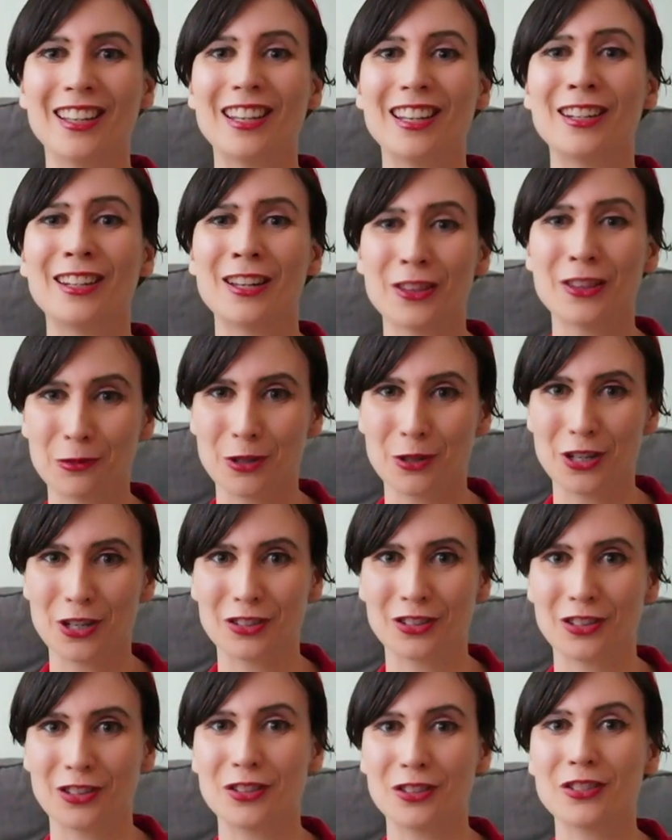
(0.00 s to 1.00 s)
In other words,
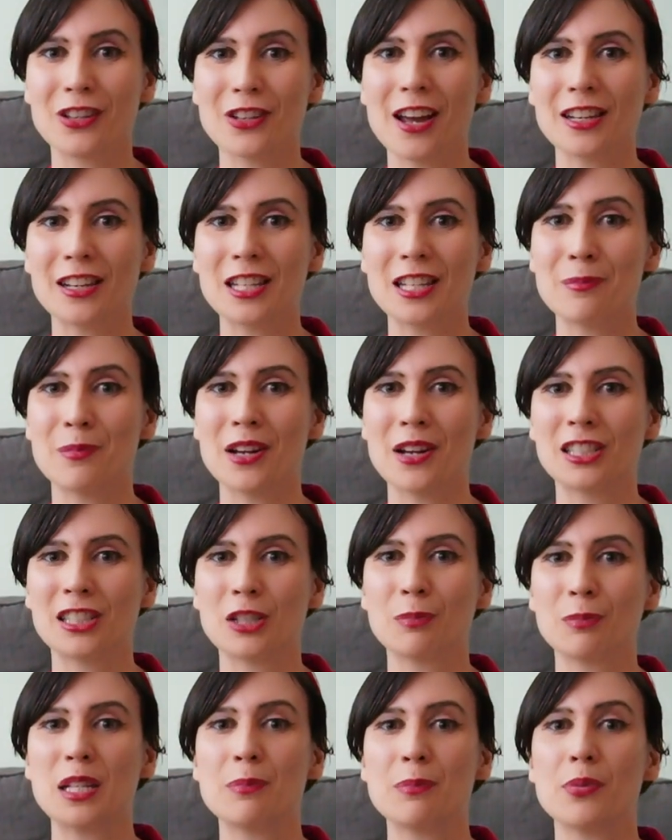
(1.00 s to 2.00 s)
society
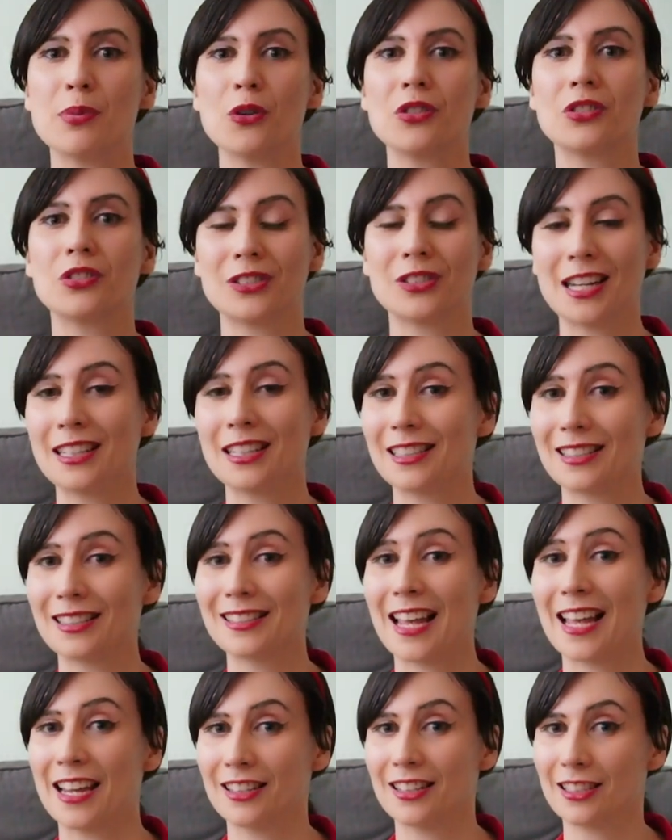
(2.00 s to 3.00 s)
must be both stateless
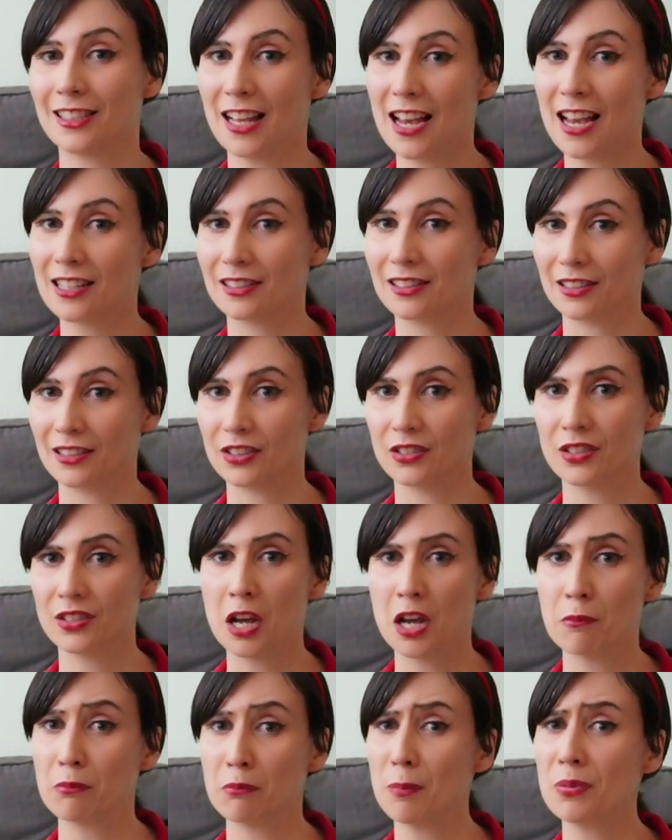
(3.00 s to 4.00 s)
and classless,
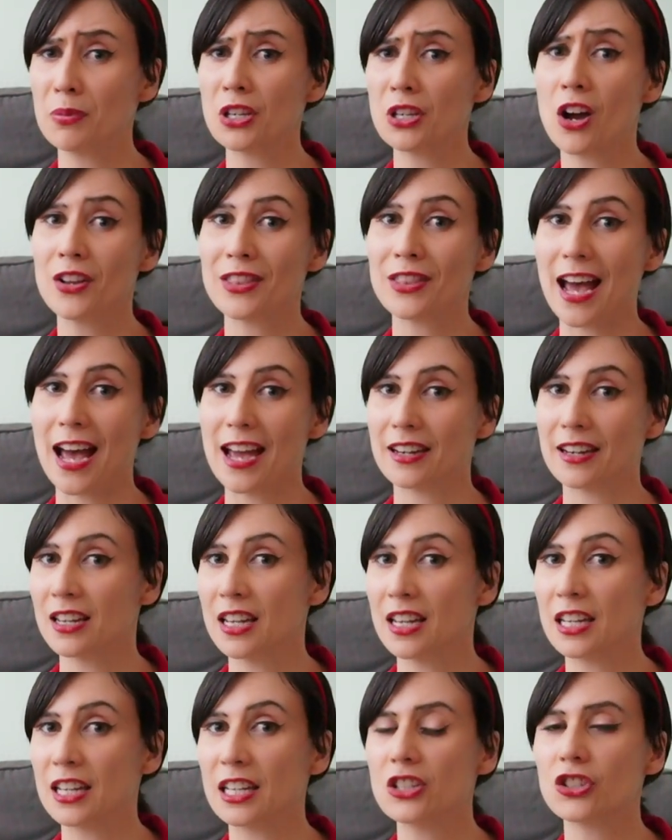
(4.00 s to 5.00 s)
but beyond that,
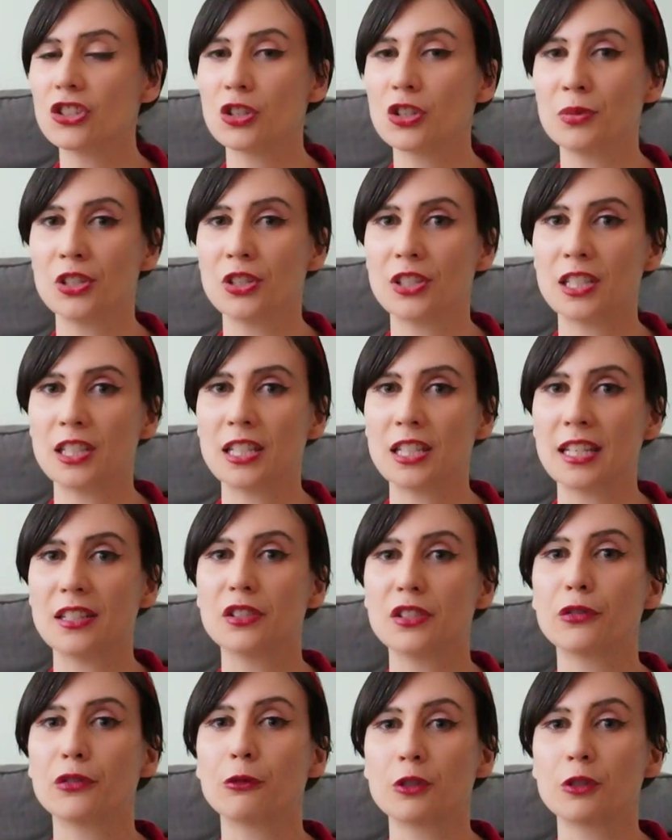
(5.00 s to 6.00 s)
each community
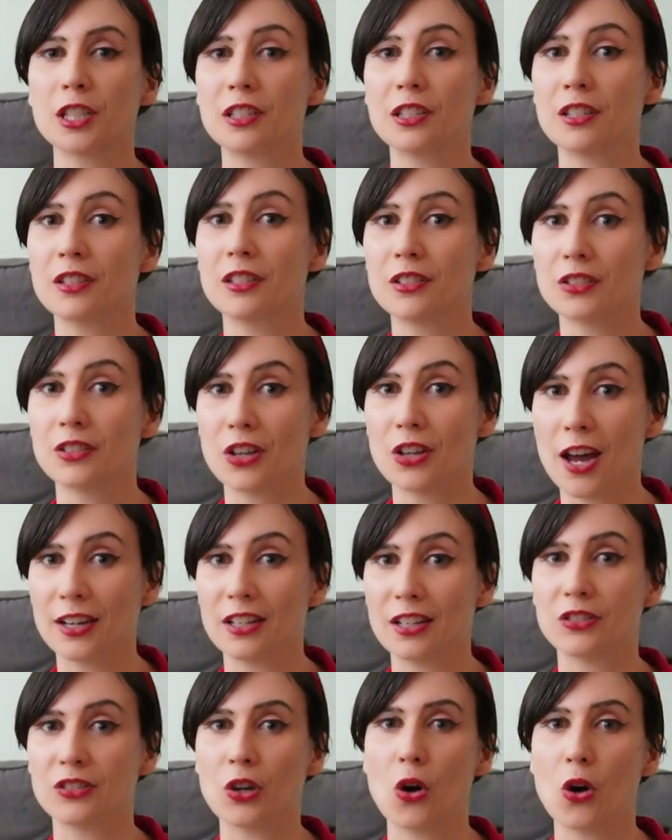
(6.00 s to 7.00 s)
is free to decide
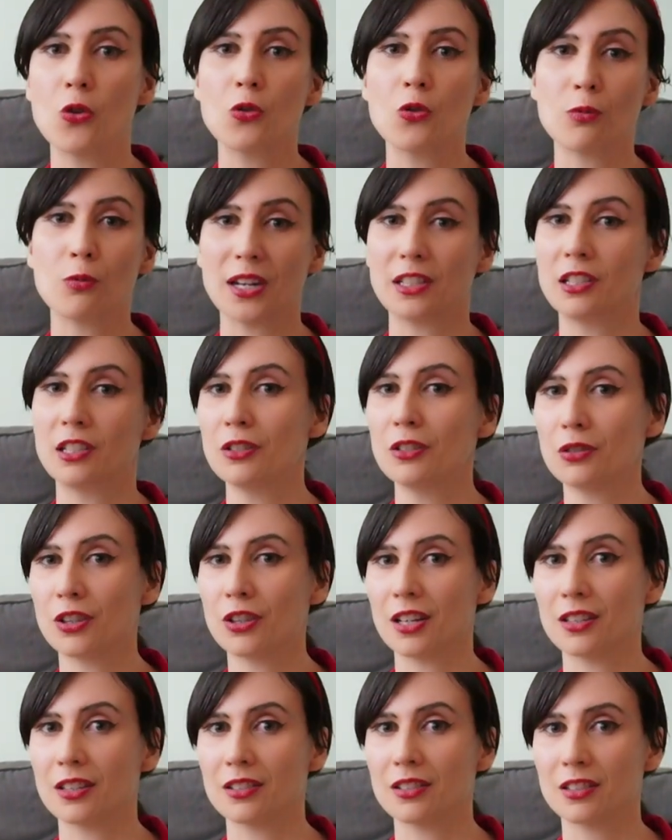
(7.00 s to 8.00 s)
its own way to do
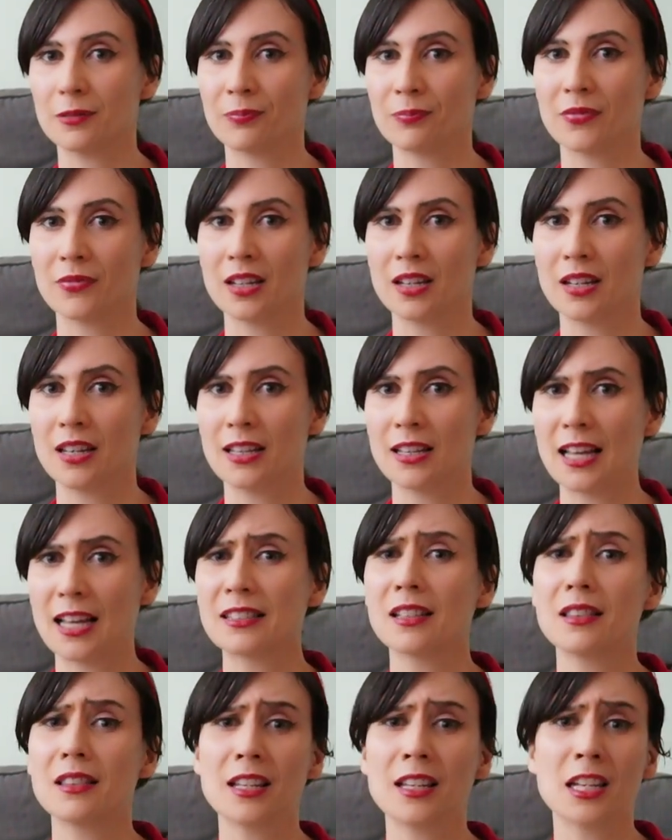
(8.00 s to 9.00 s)
things.
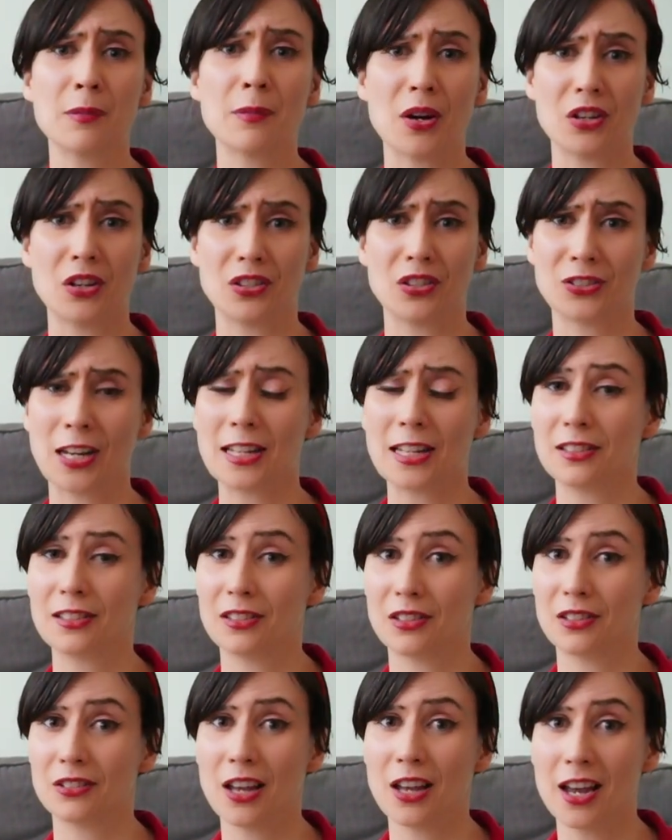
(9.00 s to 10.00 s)
That's the thing about a stateless
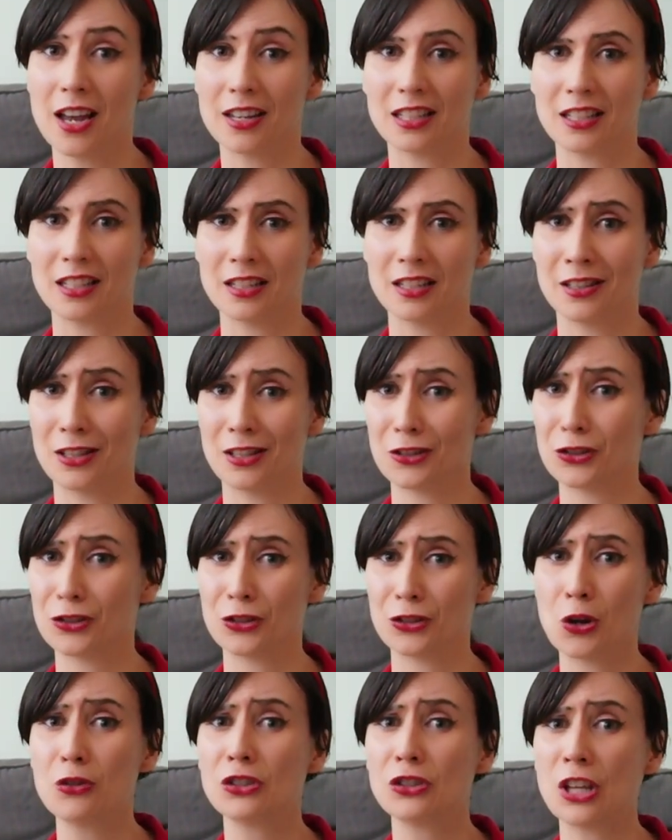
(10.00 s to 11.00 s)
society. There's
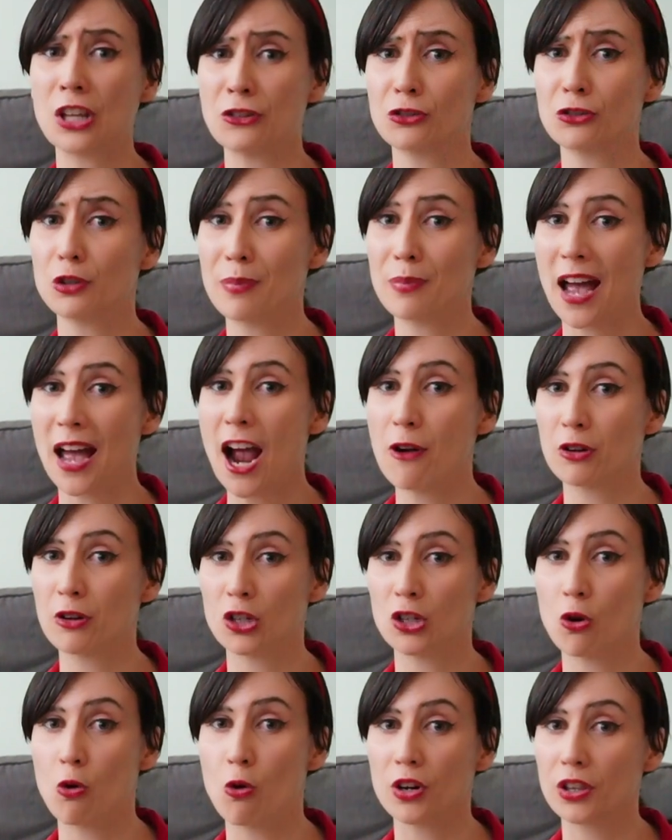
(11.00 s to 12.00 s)
no central
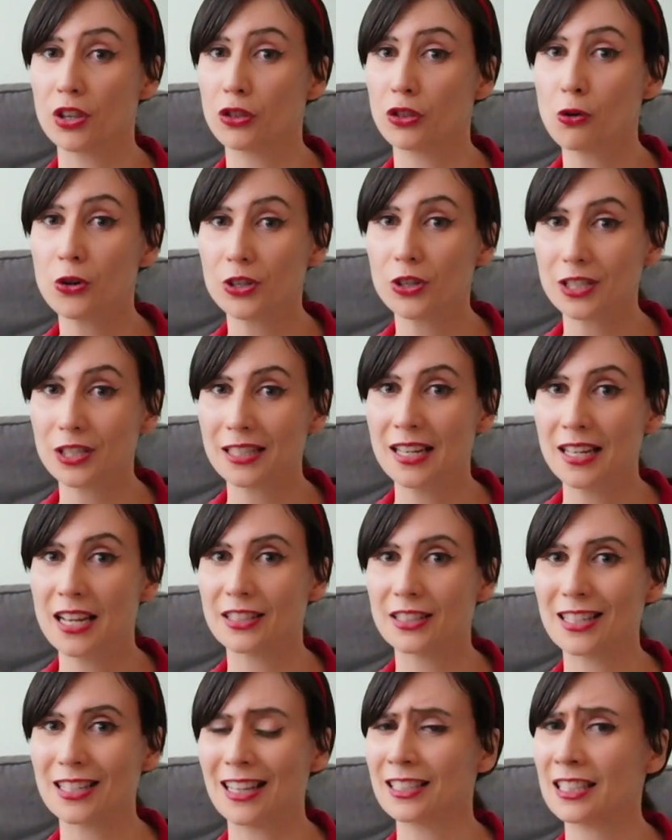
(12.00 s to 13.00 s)
power or authority
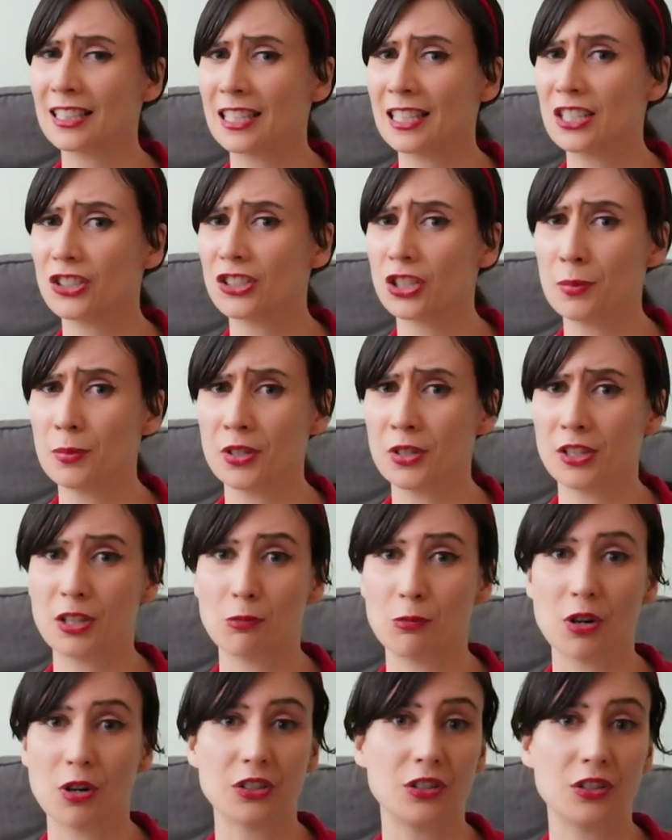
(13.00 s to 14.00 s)
telling each community
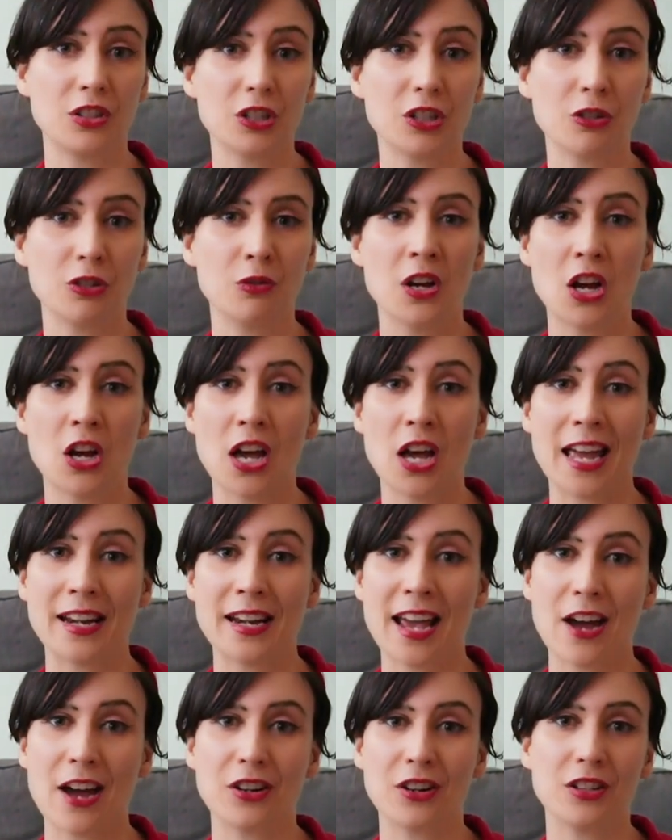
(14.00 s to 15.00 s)
what to do and
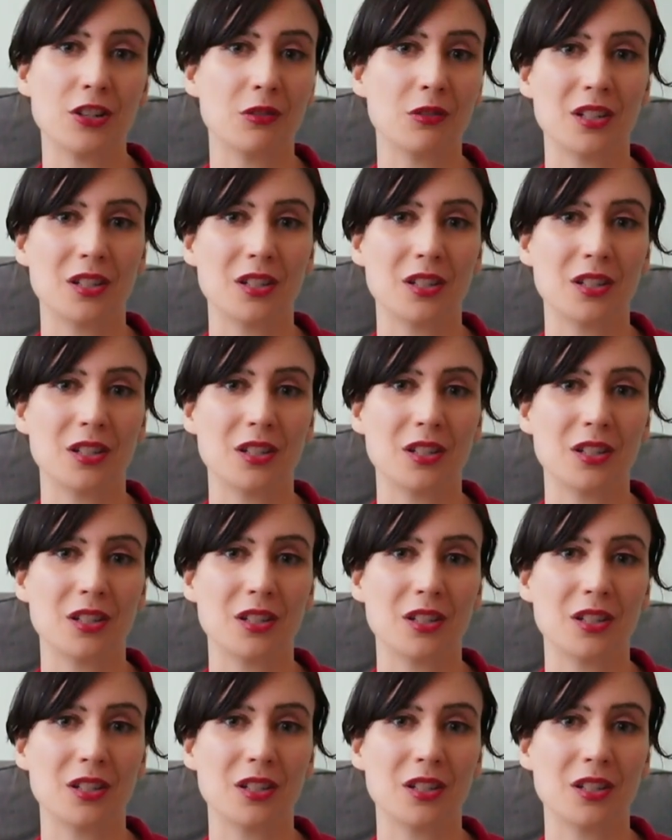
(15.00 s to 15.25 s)
how to do